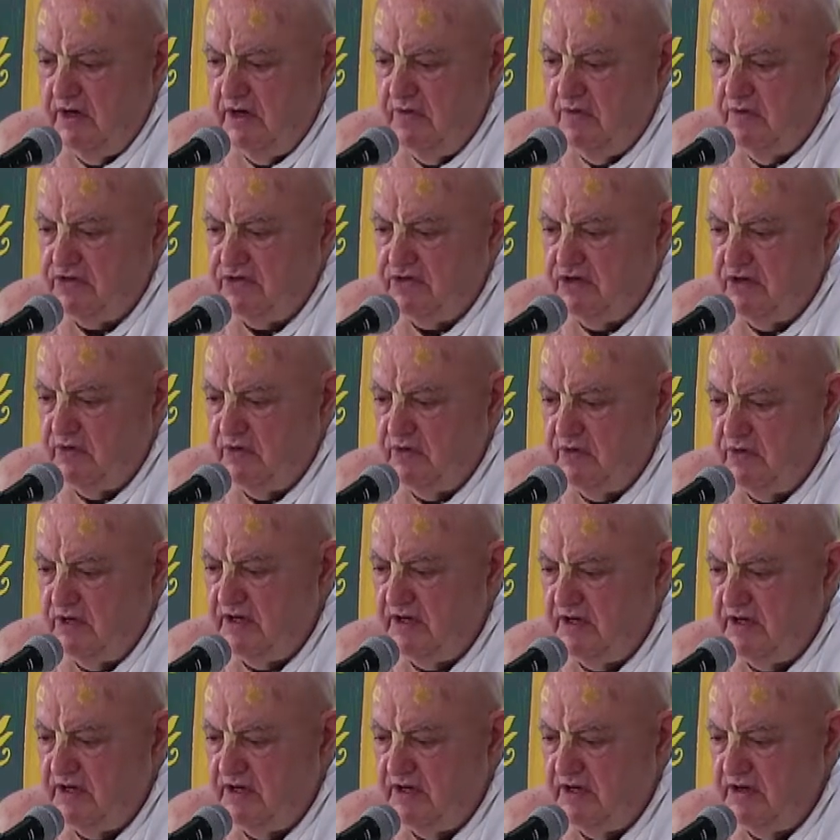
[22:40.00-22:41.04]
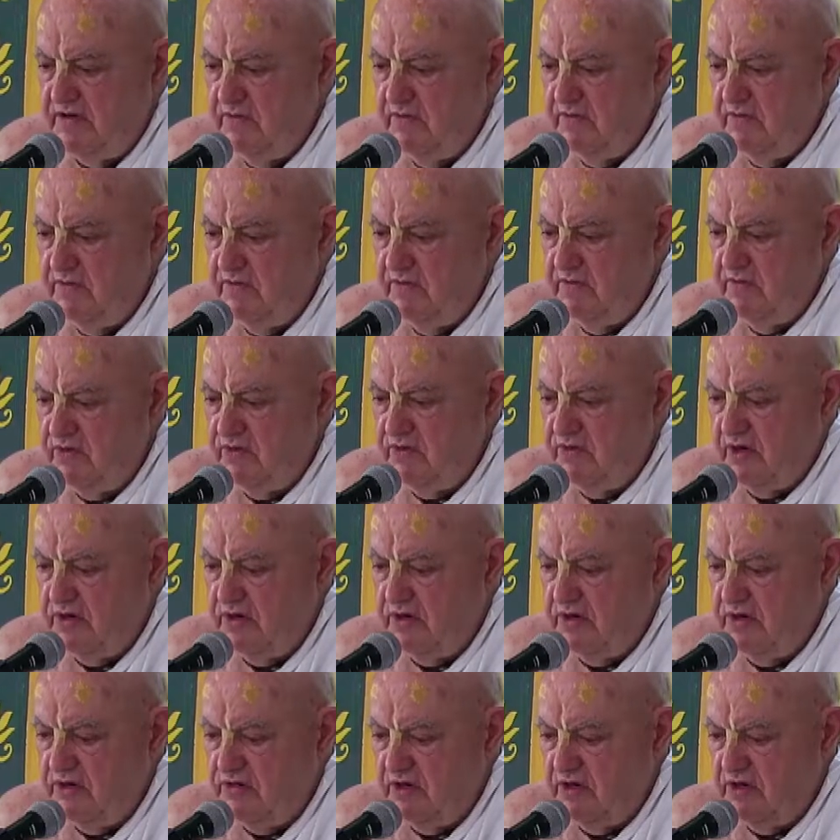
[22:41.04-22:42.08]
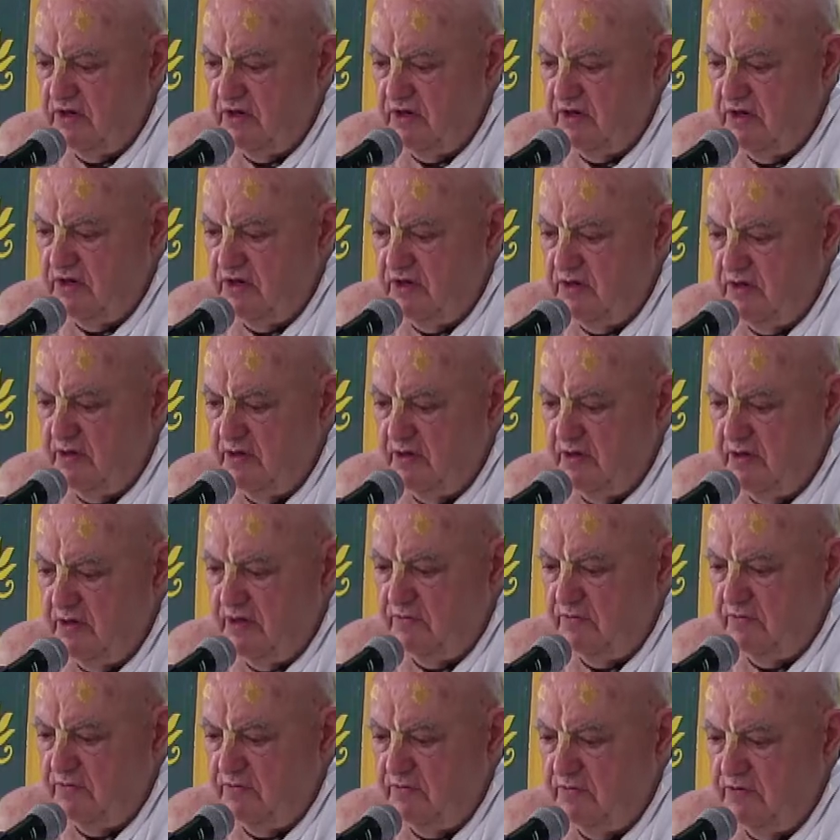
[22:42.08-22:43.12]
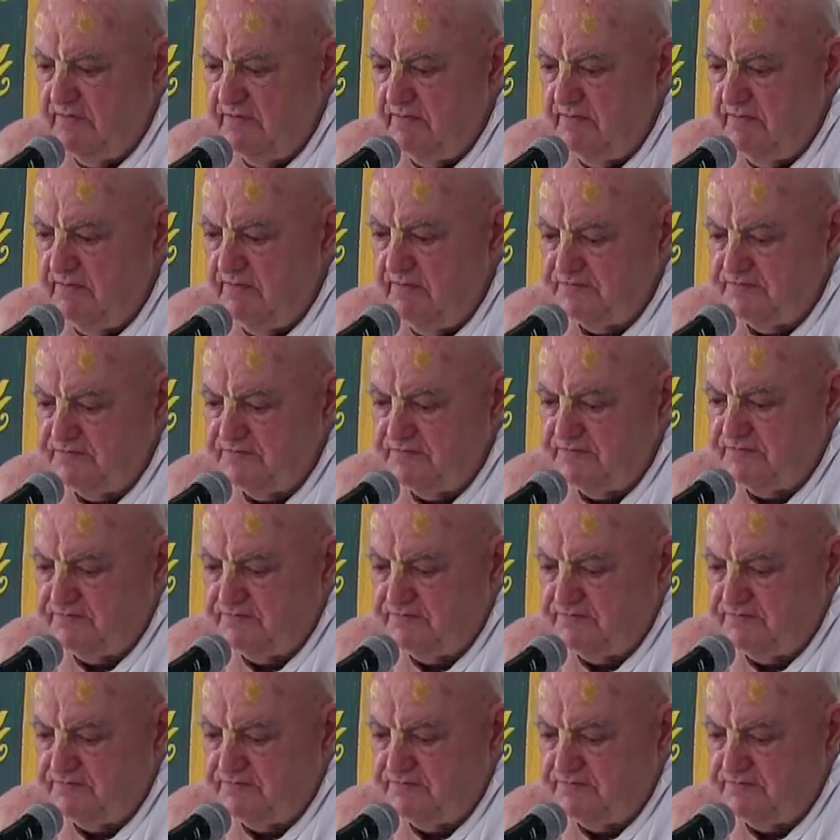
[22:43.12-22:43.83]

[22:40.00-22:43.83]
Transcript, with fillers: And he was here recently trying to understand a little bit about the movement.